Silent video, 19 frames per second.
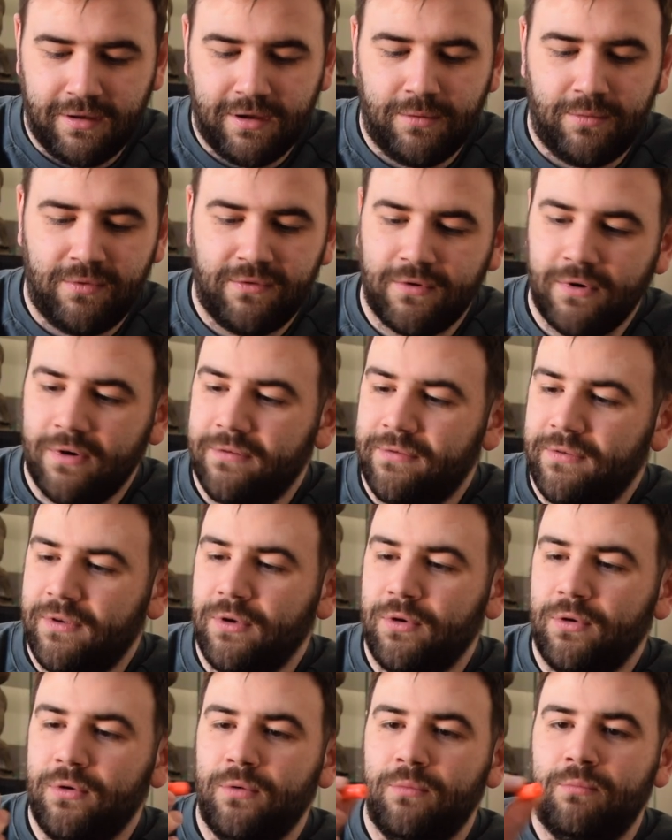We've got a
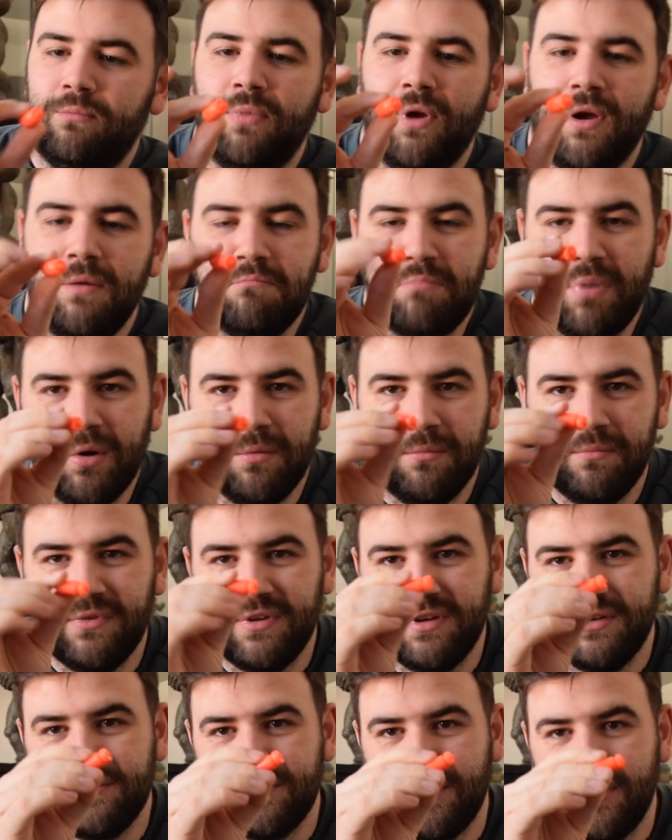few like bombs
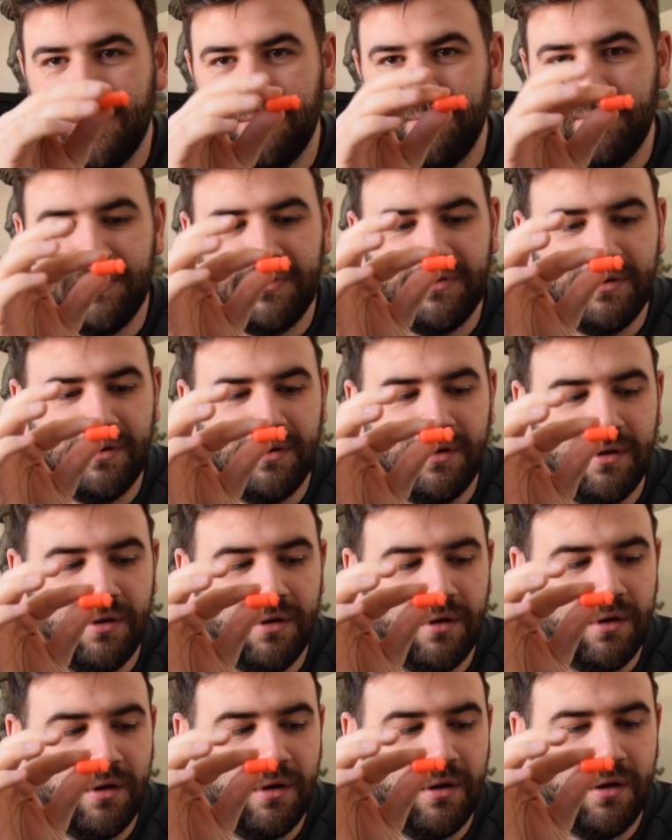it drops.
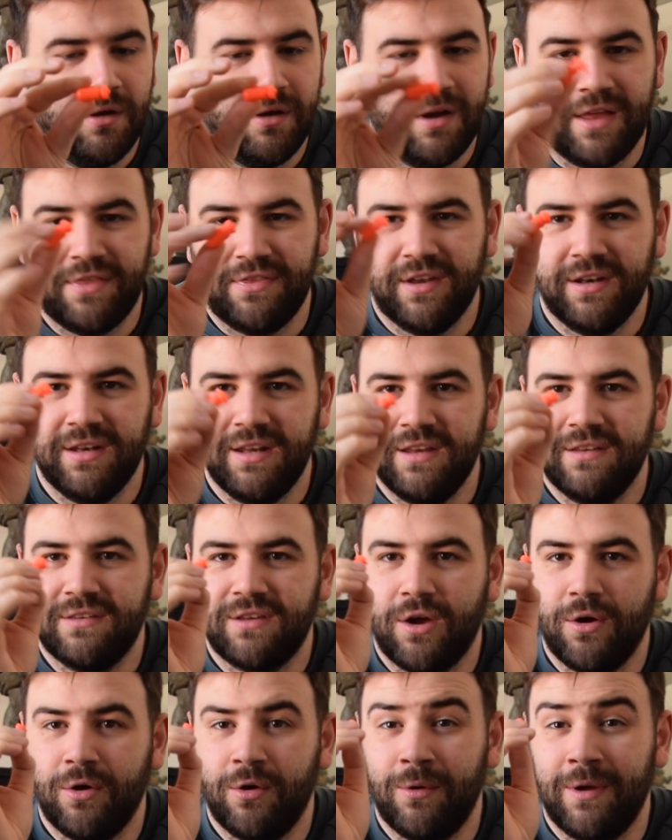I think these
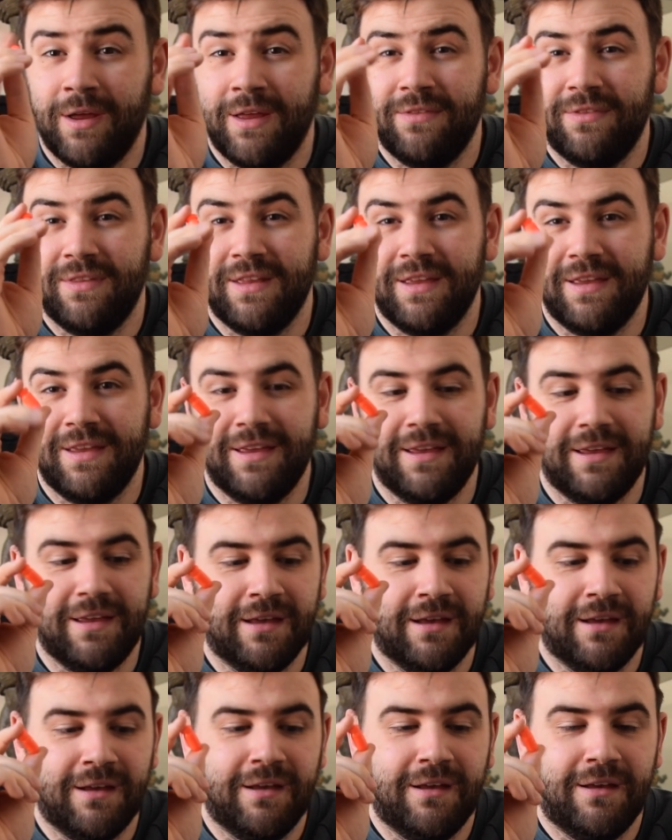go in the
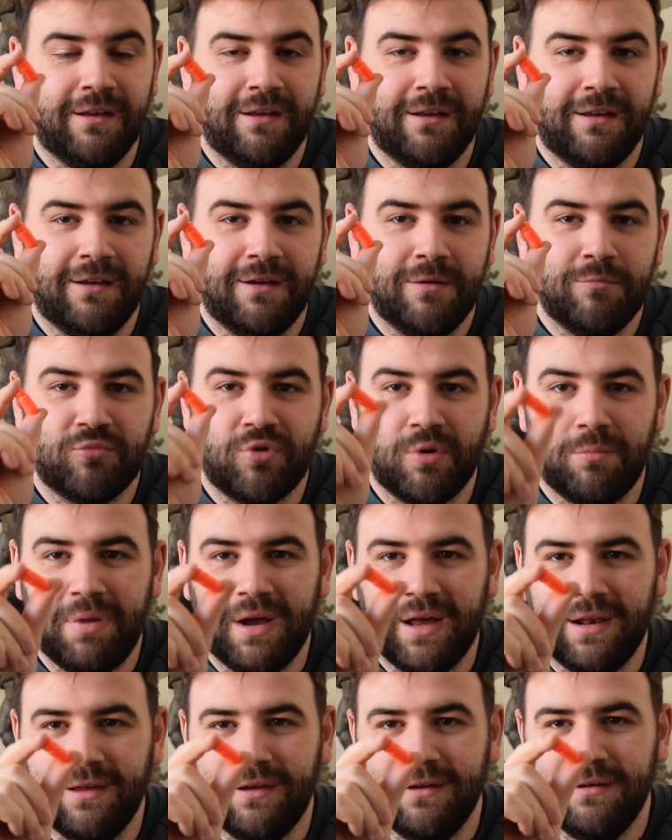
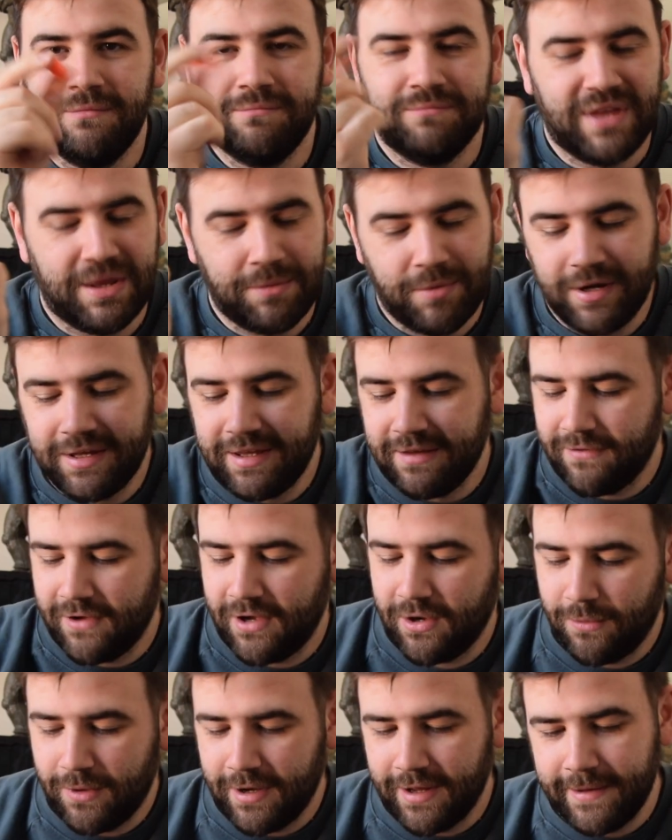propeller. That might give it
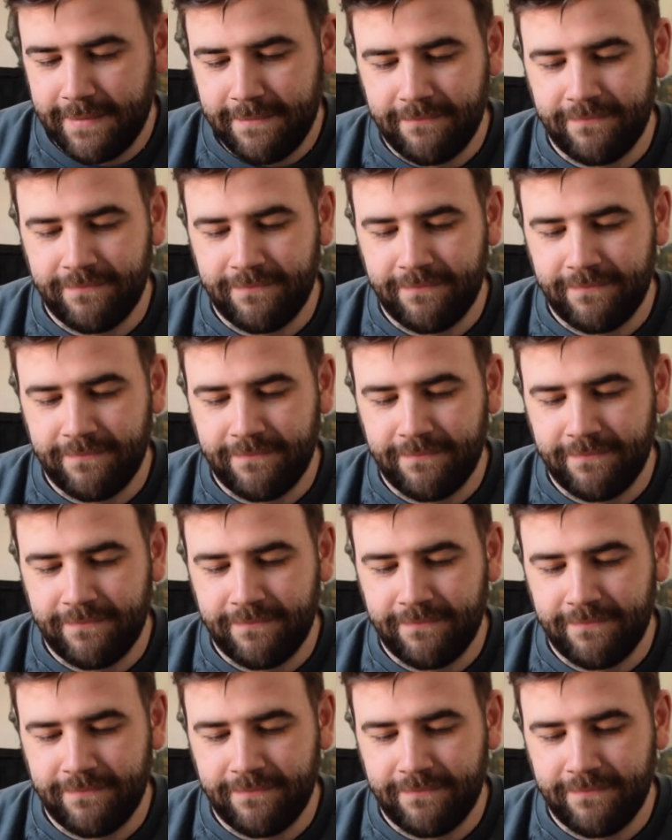away.